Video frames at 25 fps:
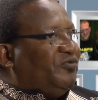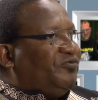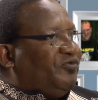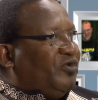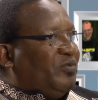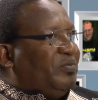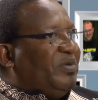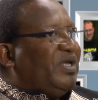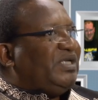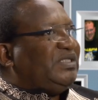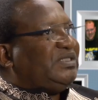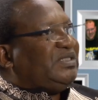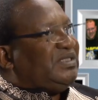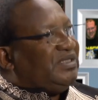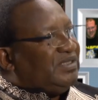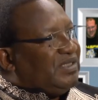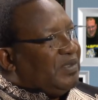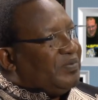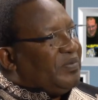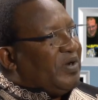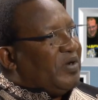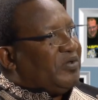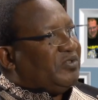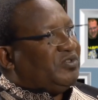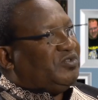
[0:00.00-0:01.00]
information
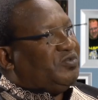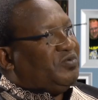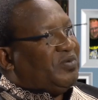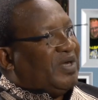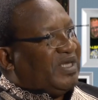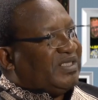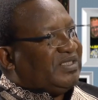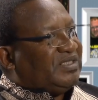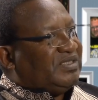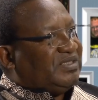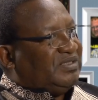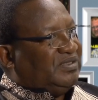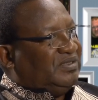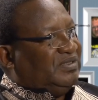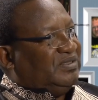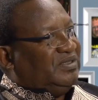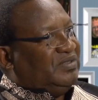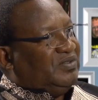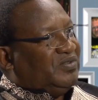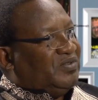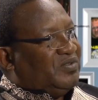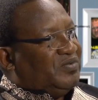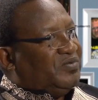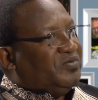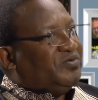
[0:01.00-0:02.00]
about what
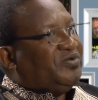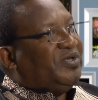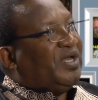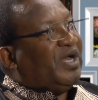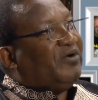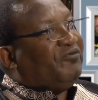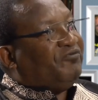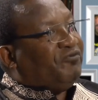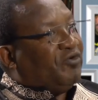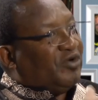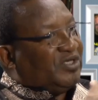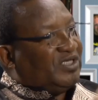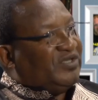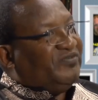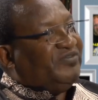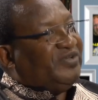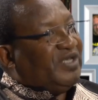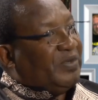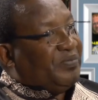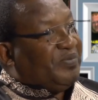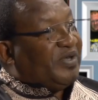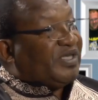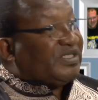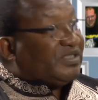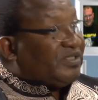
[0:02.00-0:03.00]
we are
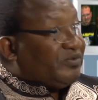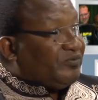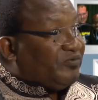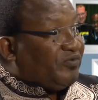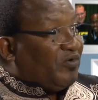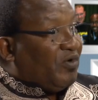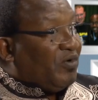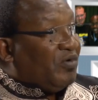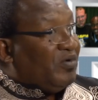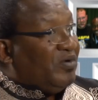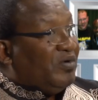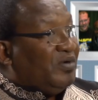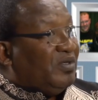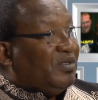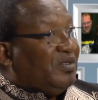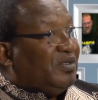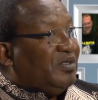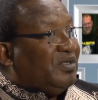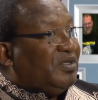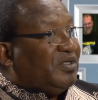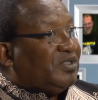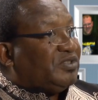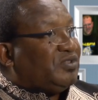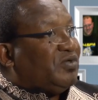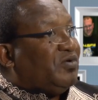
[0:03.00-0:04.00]
forgiving a person for.
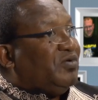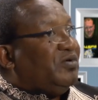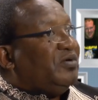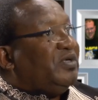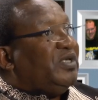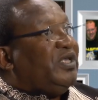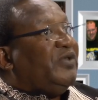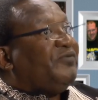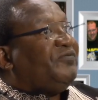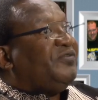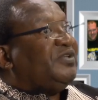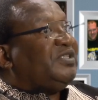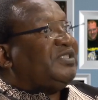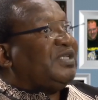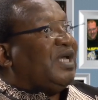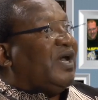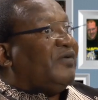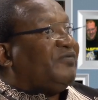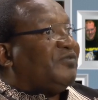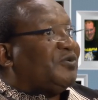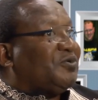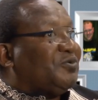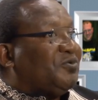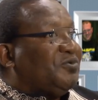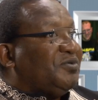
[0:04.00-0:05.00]
So if it's
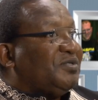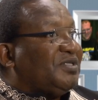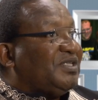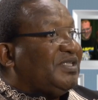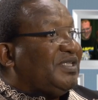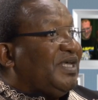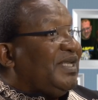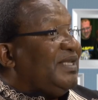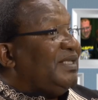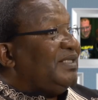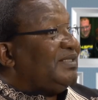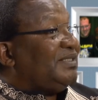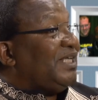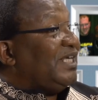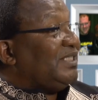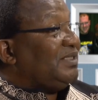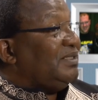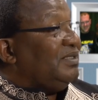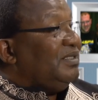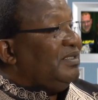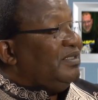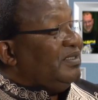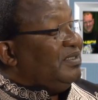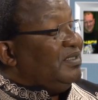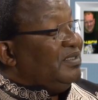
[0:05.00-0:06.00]
half truth, then
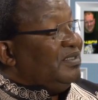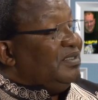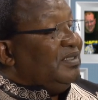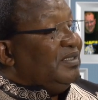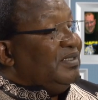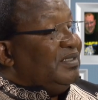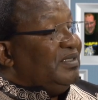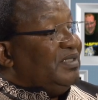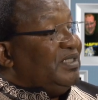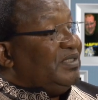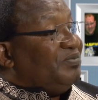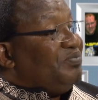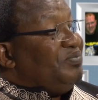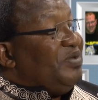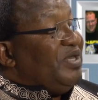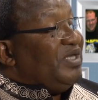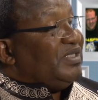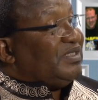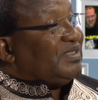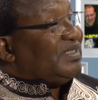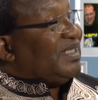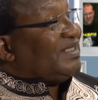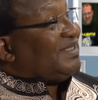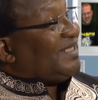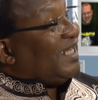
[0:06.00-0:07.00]
it
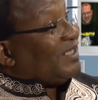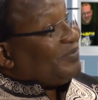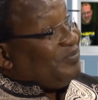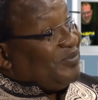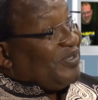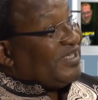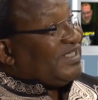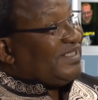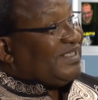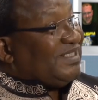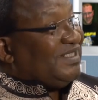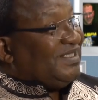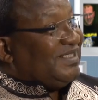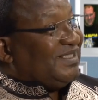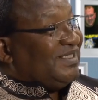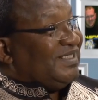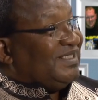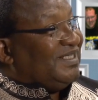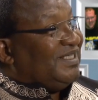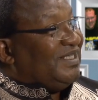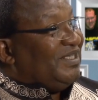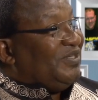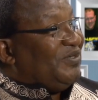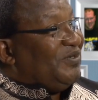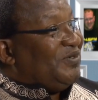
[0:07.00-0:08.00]
means that
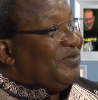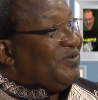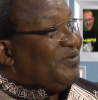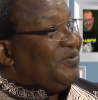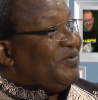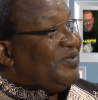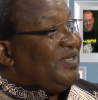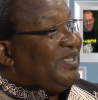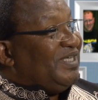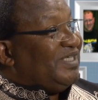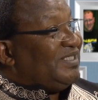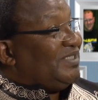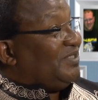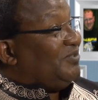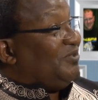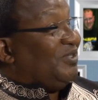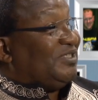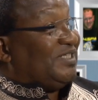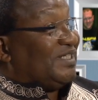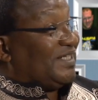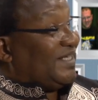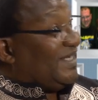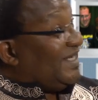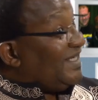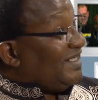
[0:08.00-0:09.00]
person is
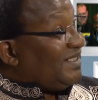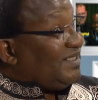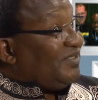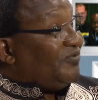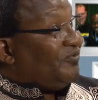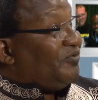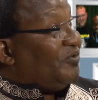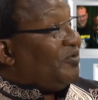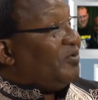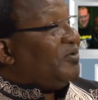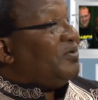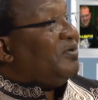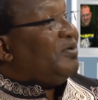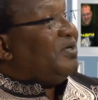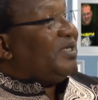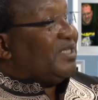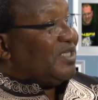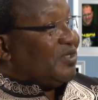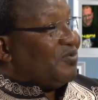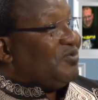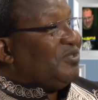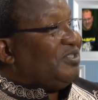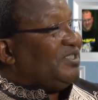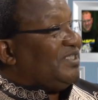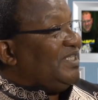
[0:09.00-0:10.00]
not ready for
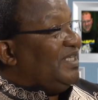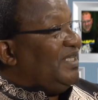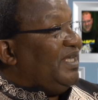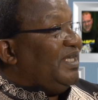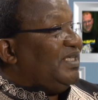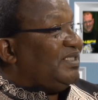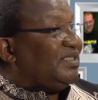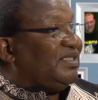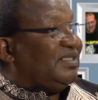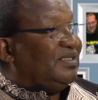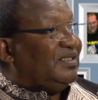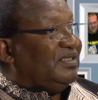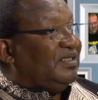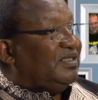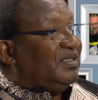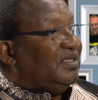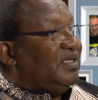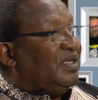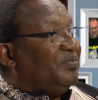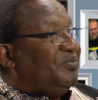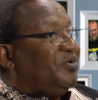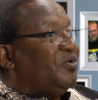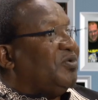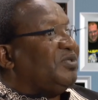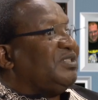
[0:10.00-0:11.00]
reconciliation
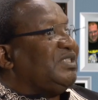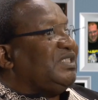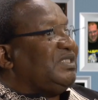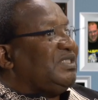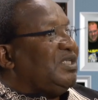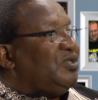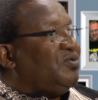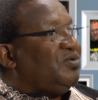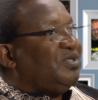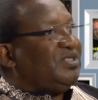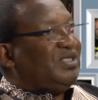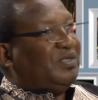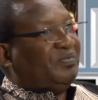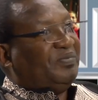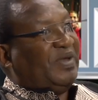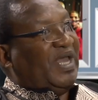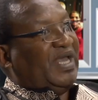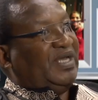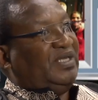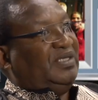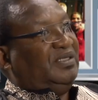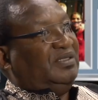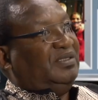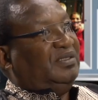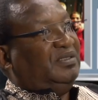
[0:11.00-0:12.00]
because it's still holding
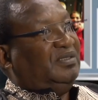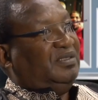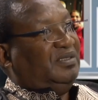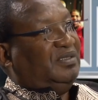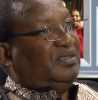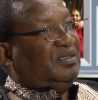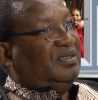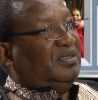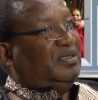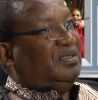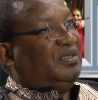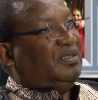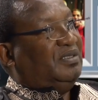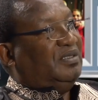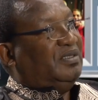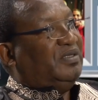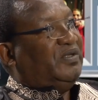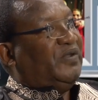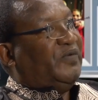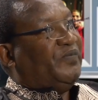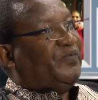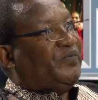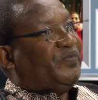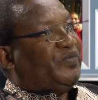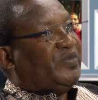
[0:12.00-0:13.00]
back.
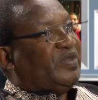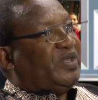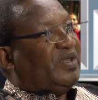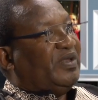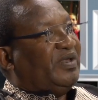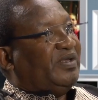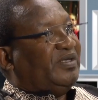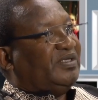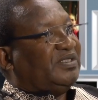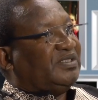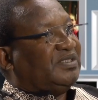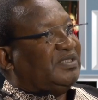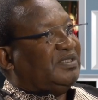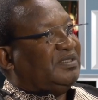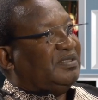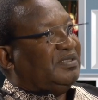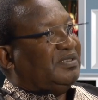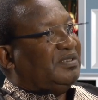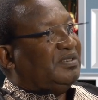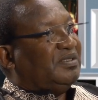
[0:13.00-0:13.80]
You see.